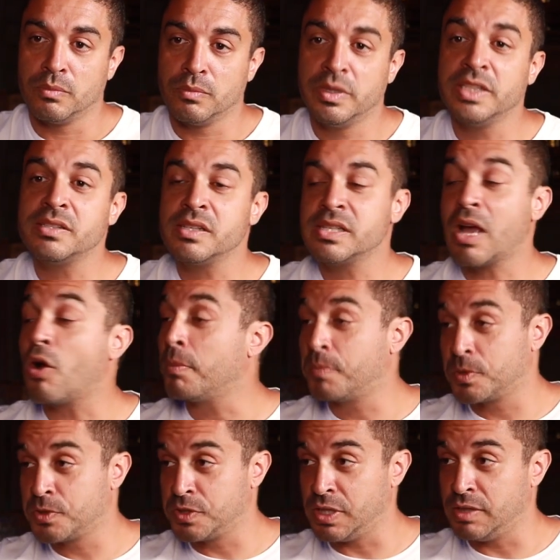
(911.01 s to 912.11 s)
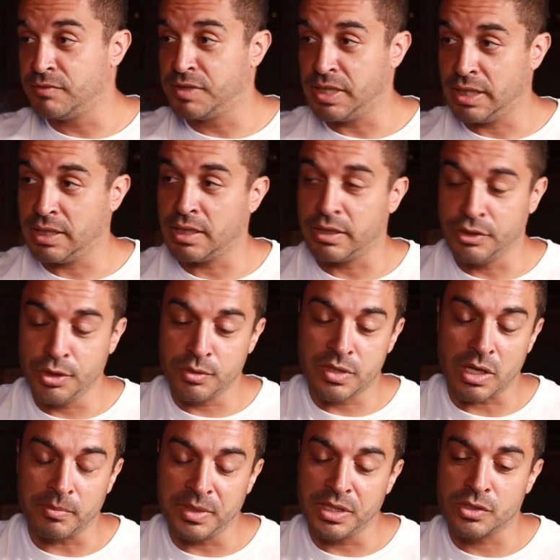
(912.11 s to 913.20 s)
this is how I perceived it, and you
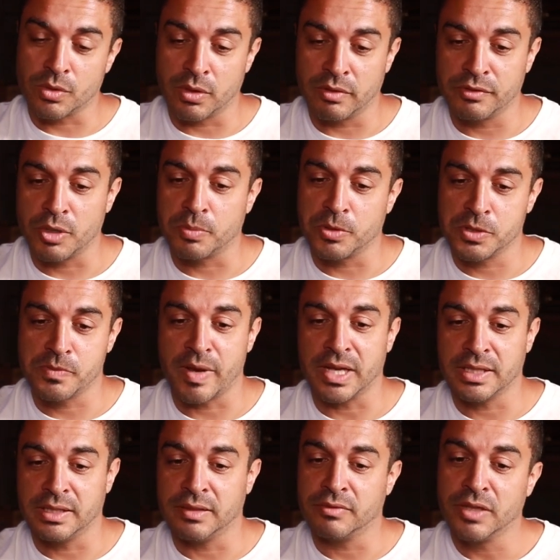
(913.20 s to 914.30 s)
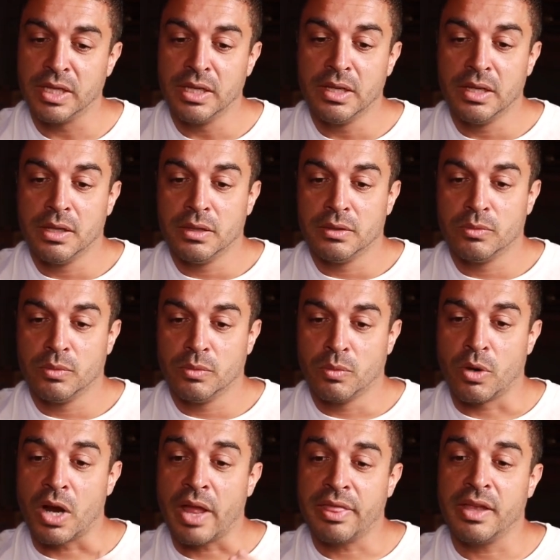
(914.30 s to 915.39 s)
tell me sort of your perspective.
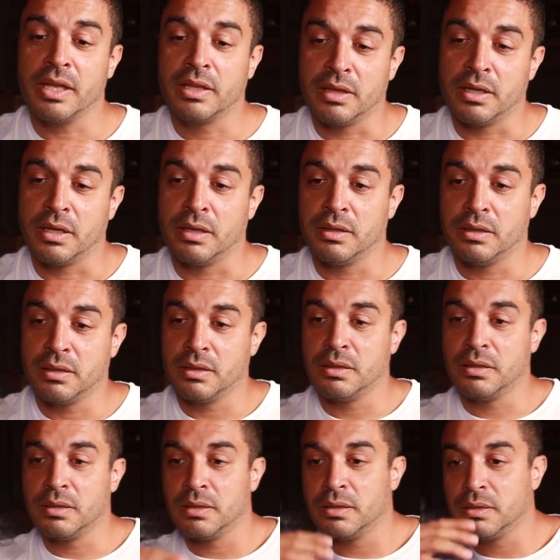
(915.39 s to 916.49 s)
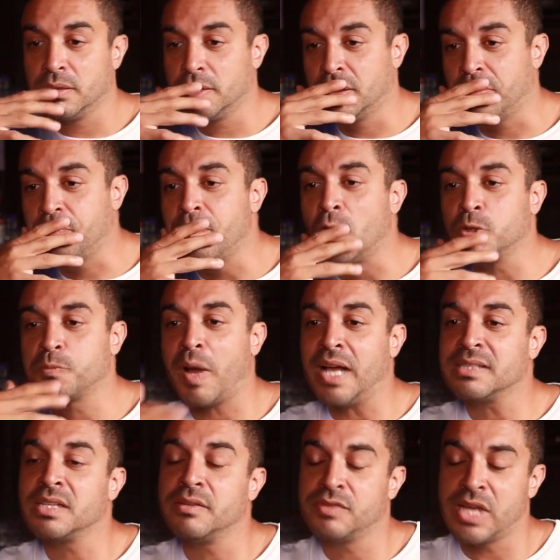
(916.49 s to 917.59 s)
Where I think the most
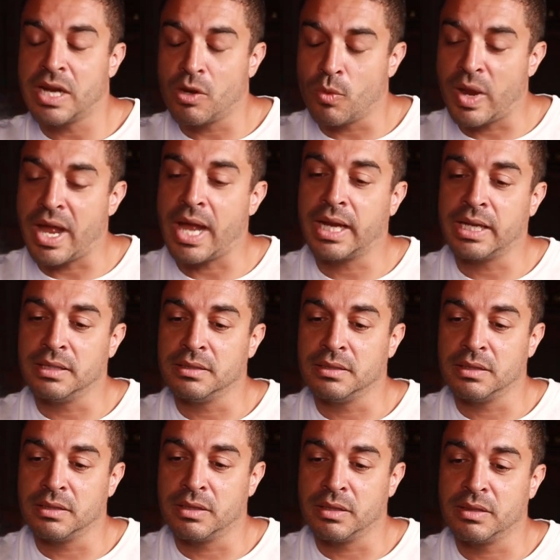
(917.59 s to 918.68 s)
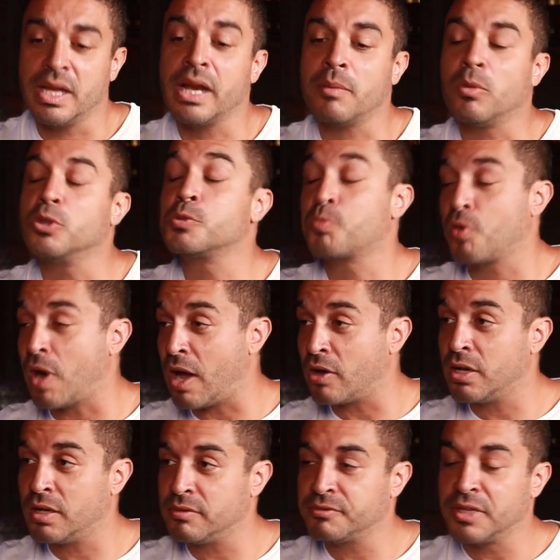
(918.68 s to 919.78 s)
positive takeaway the thing I'm most proud
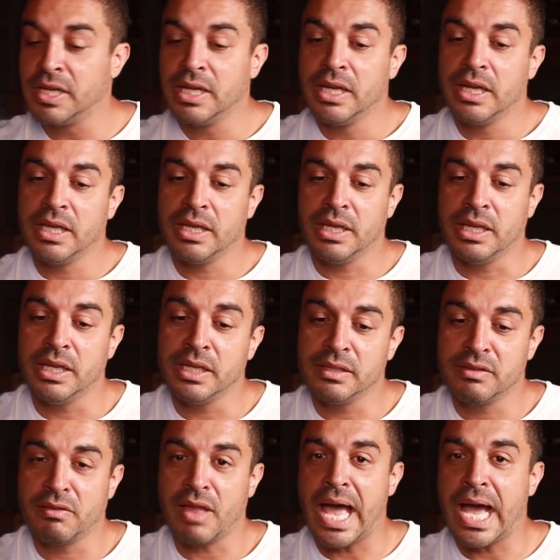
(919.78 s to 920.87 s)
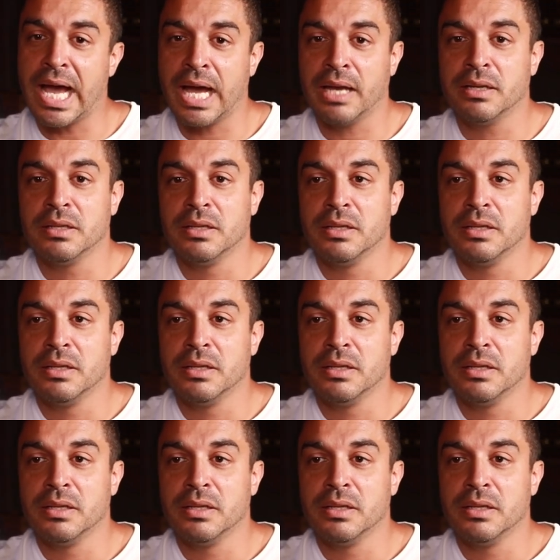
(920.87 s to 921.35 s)
of is that